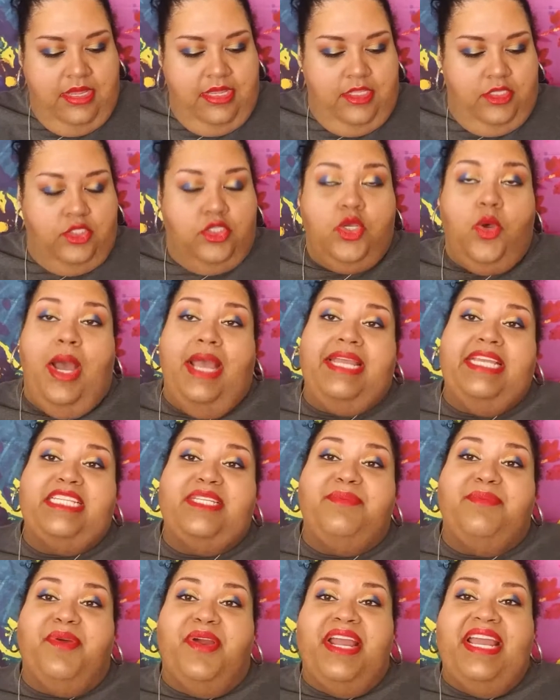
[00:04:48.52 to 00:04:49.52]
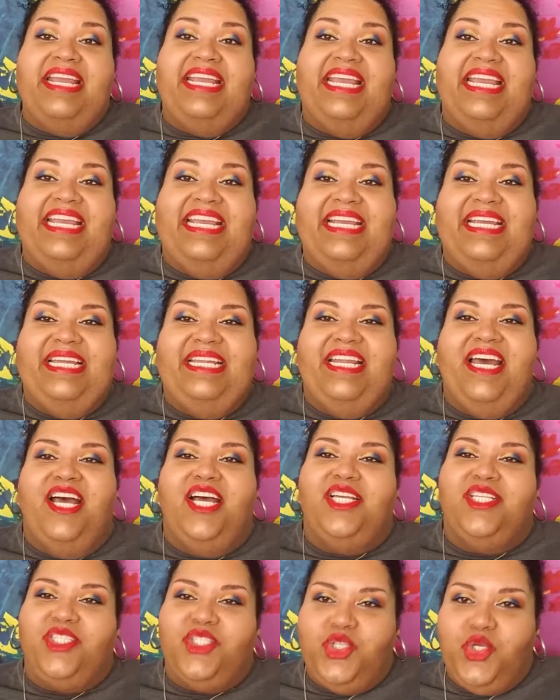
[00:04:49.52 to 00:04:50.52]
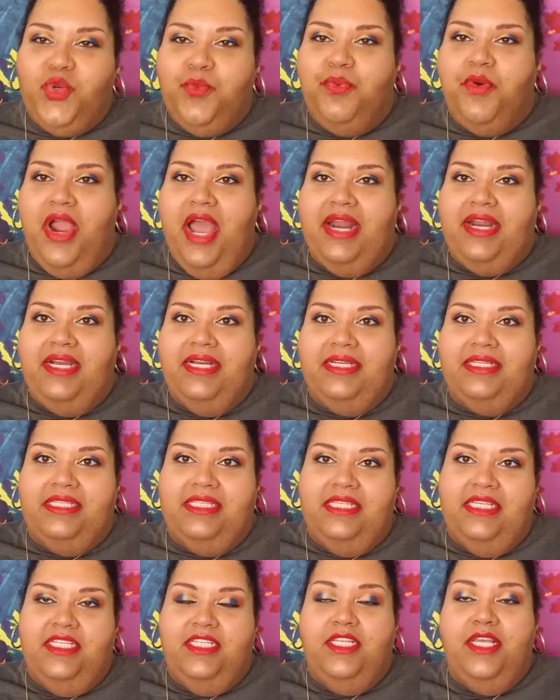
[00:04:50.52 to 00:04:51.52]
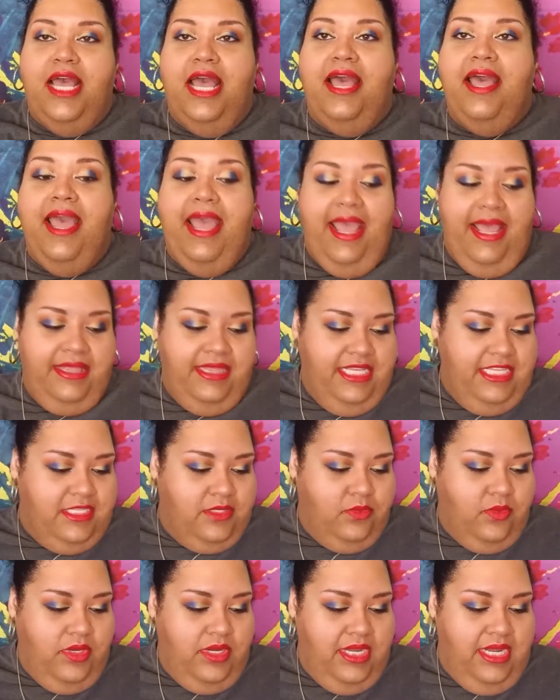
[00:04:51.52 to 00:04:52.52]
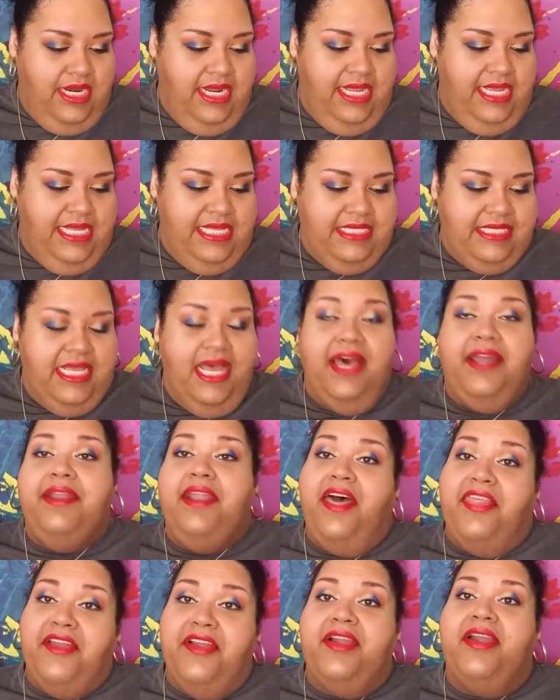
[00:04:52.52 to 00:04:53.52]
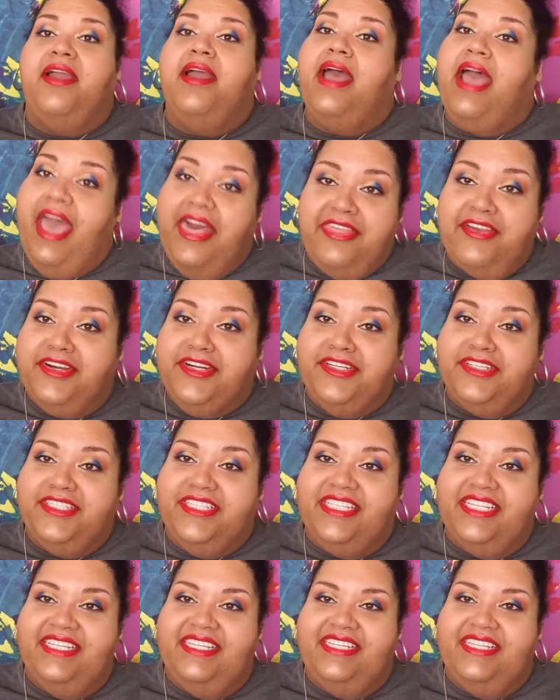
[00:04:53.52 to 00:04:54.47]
So I get to bring in two products. And this one is another Heathers.